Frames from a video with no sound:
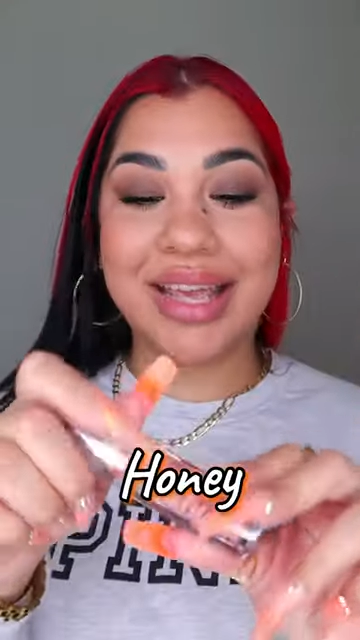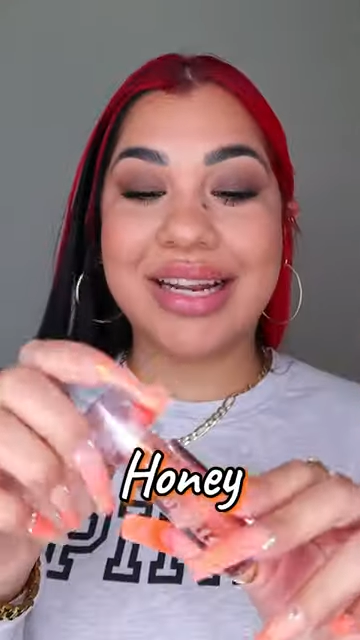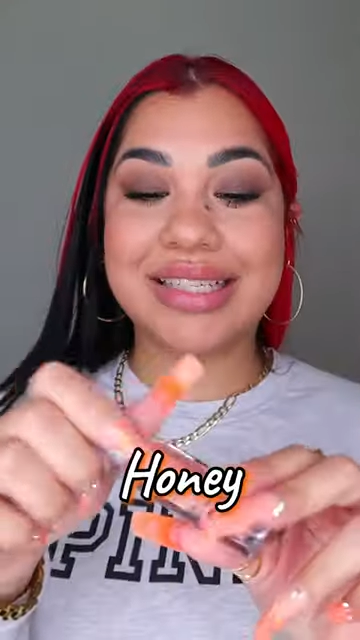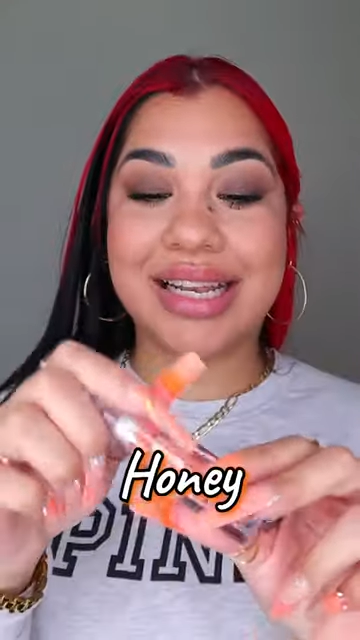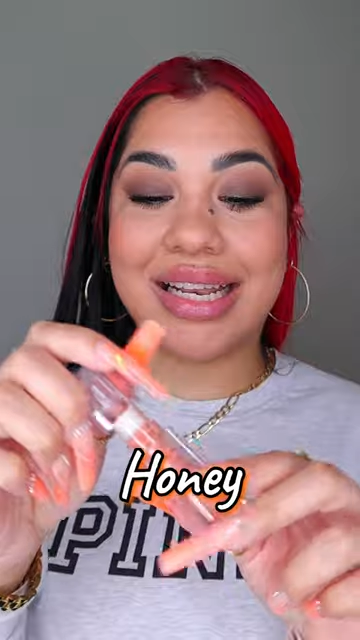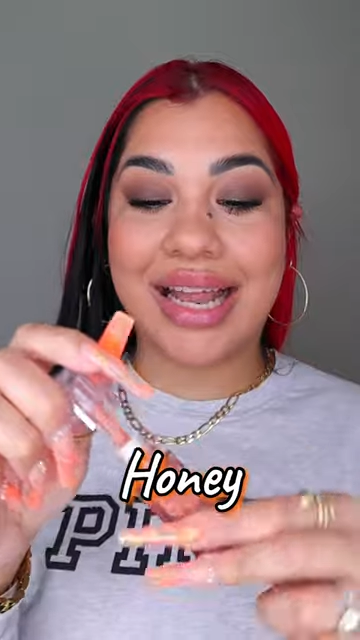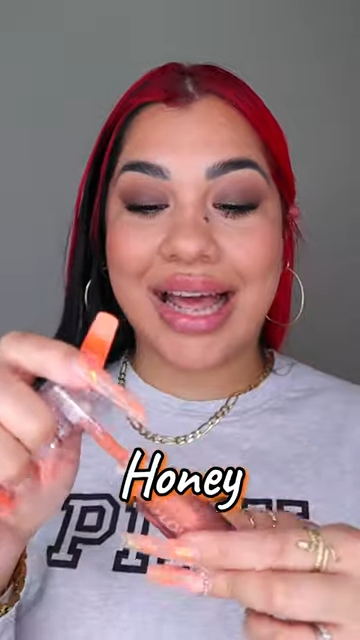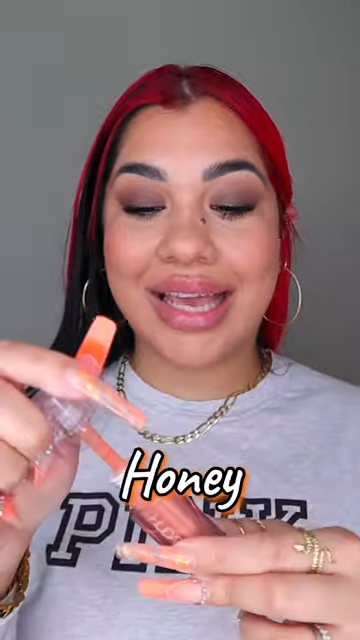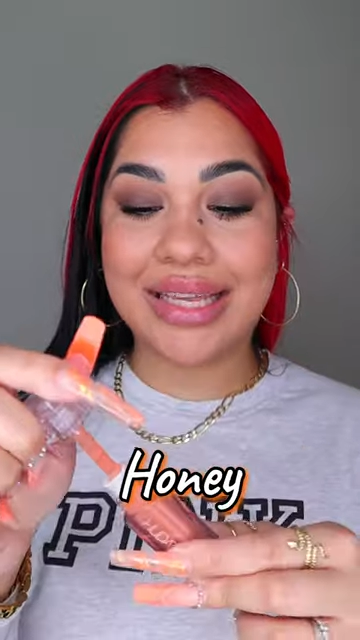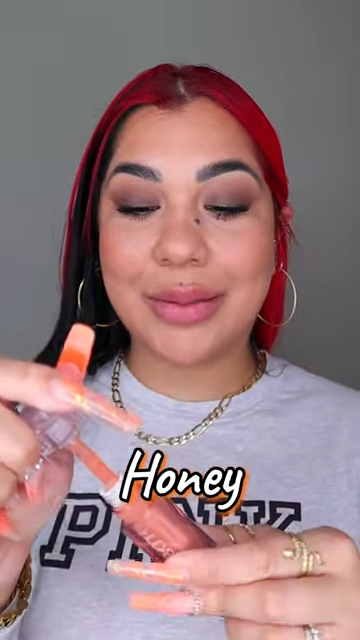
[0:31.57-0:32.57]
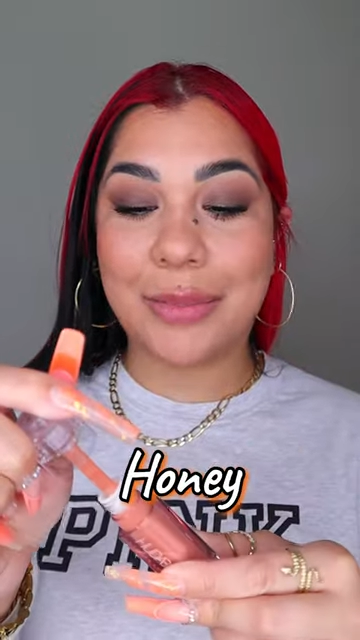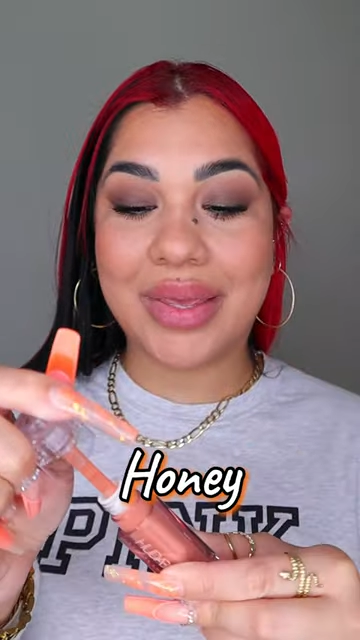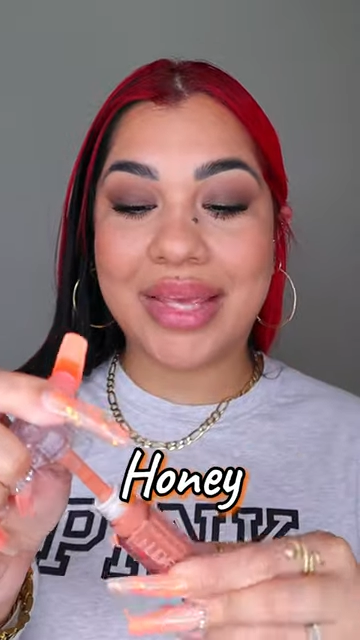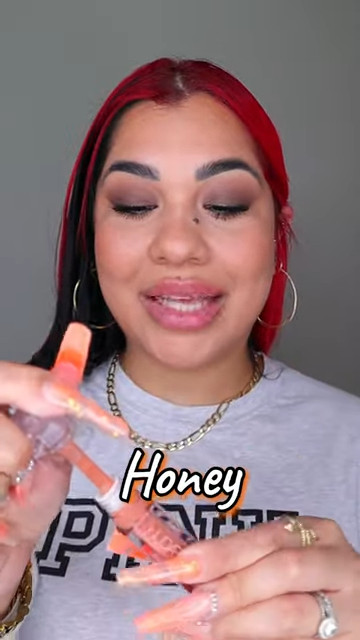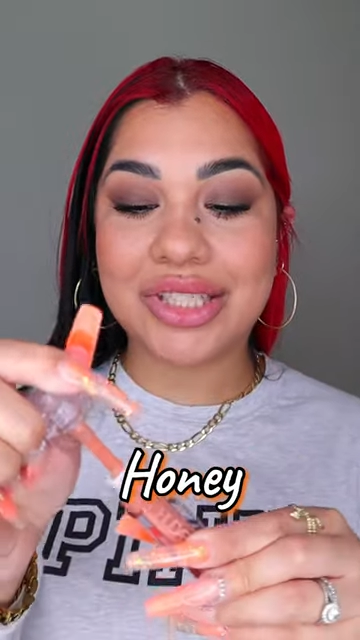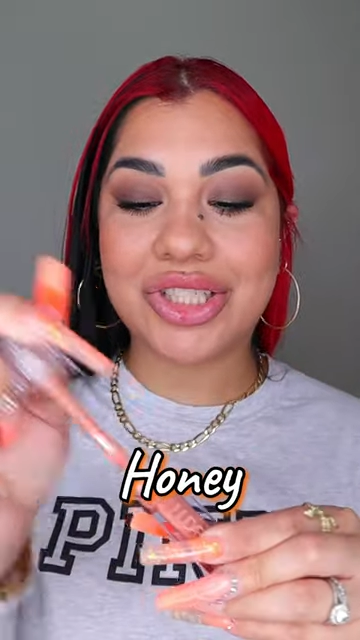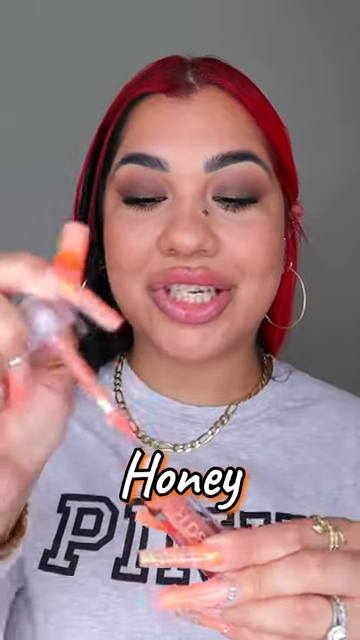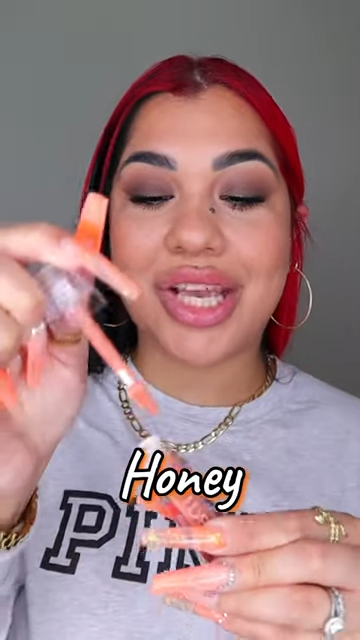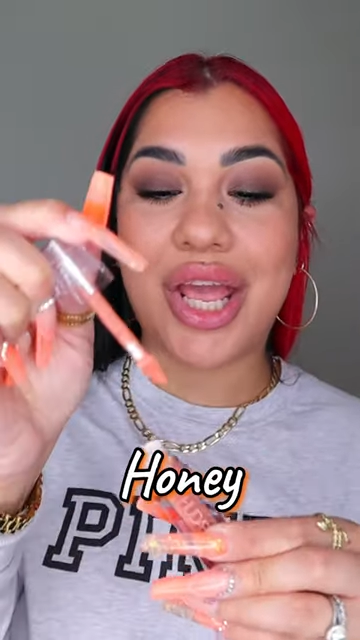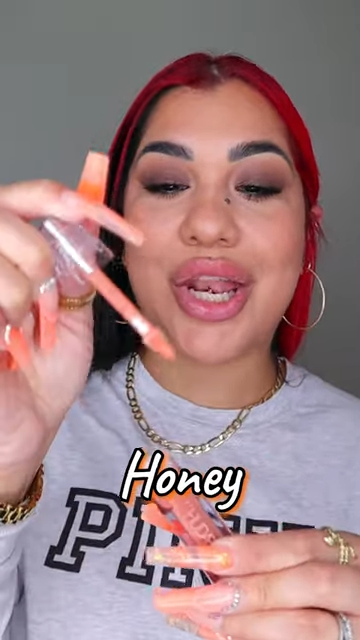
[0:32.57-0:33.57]
it is a light
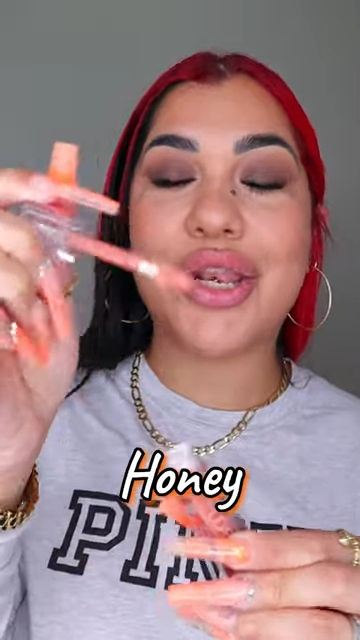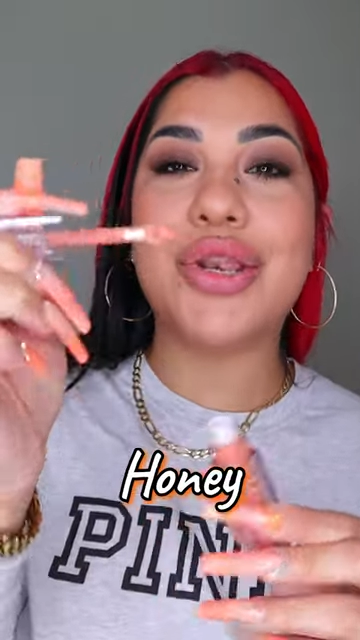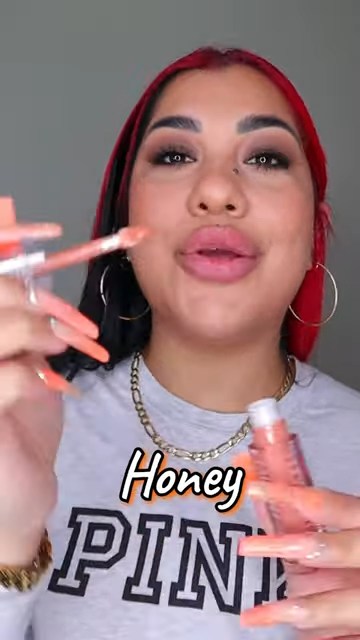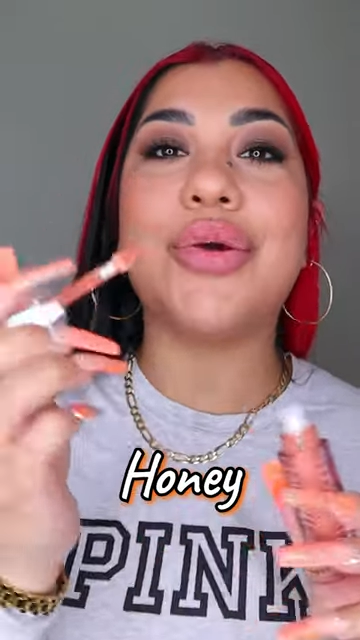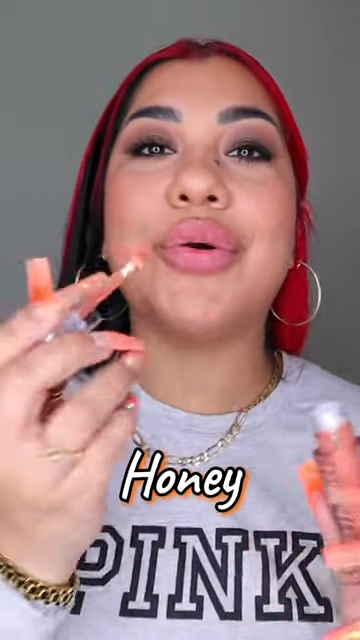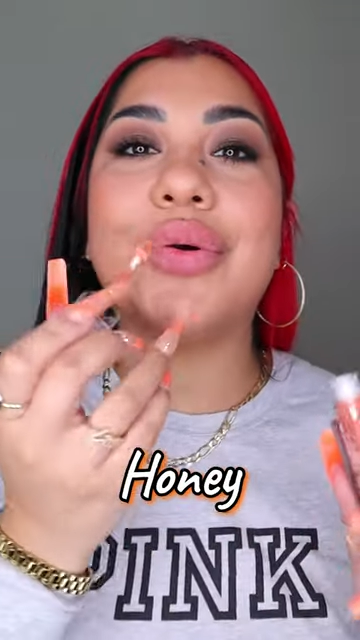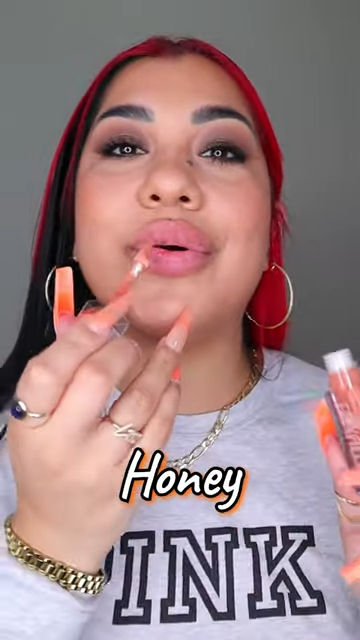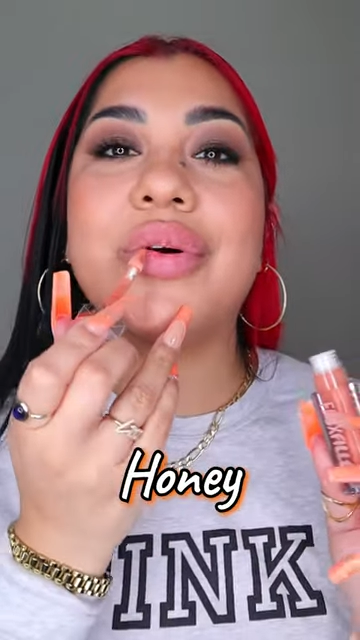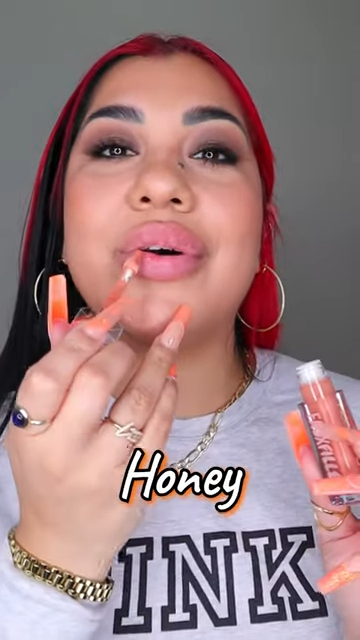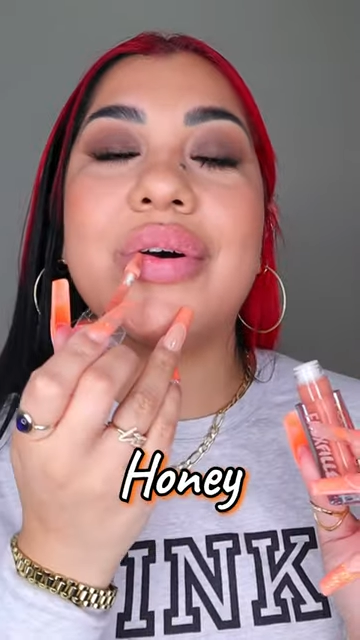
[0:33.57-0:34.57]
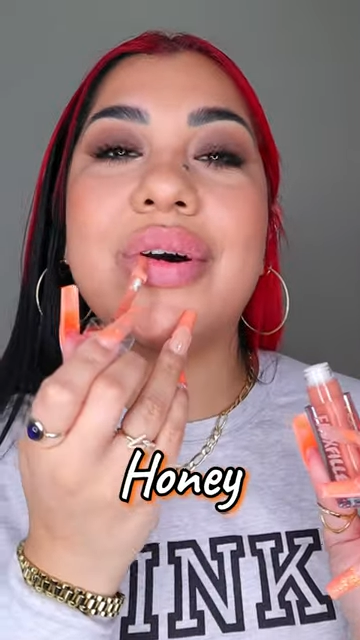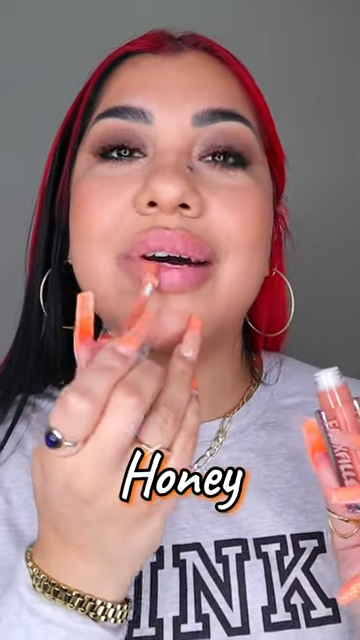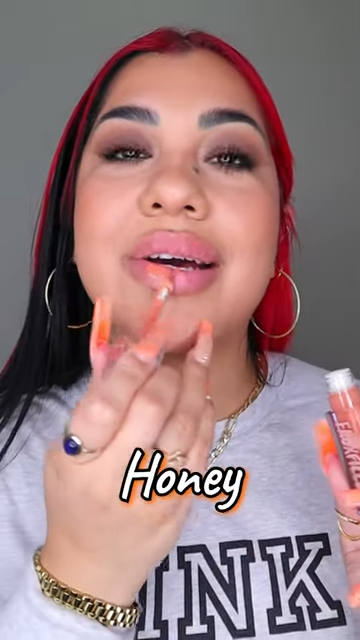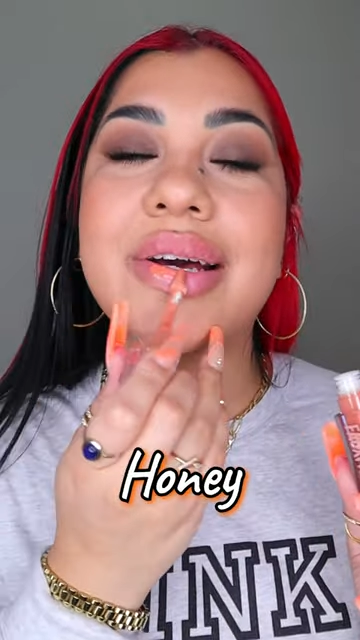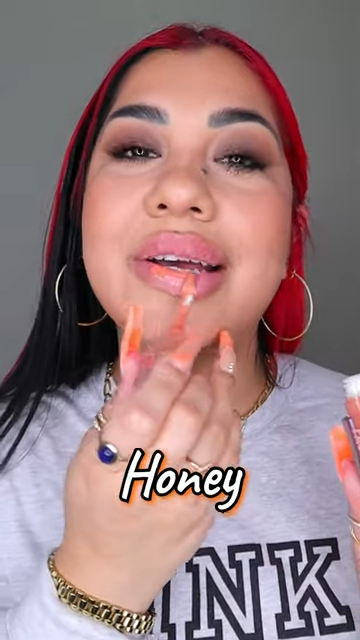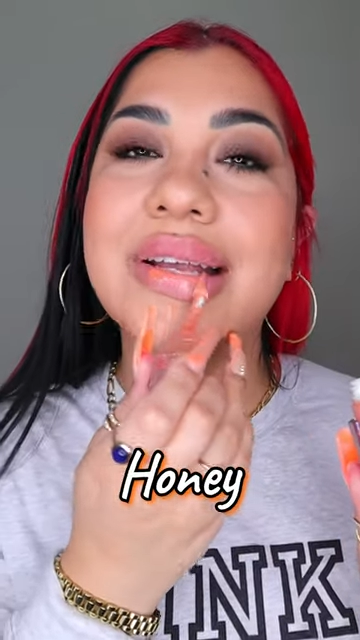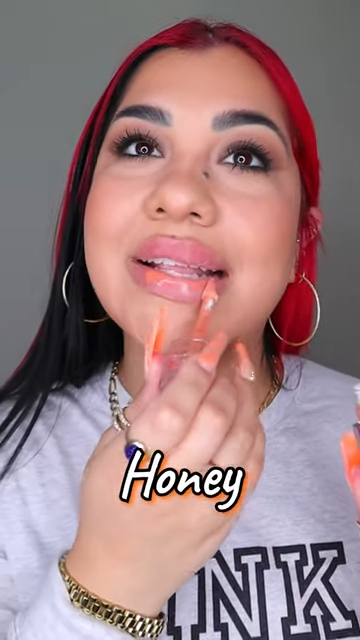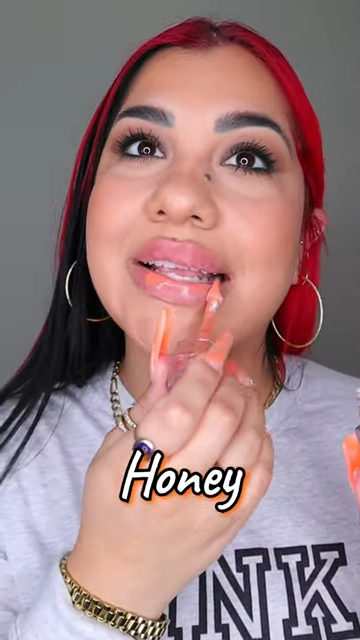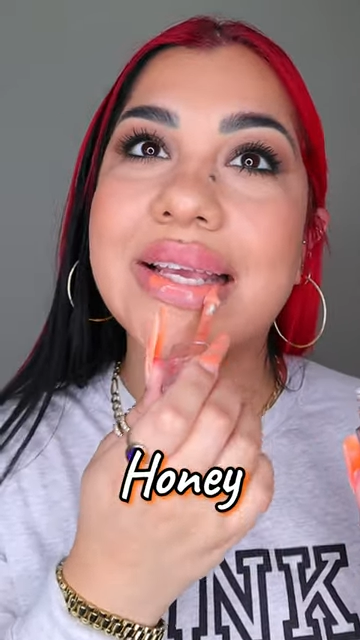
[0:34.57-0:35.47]
peachy nude.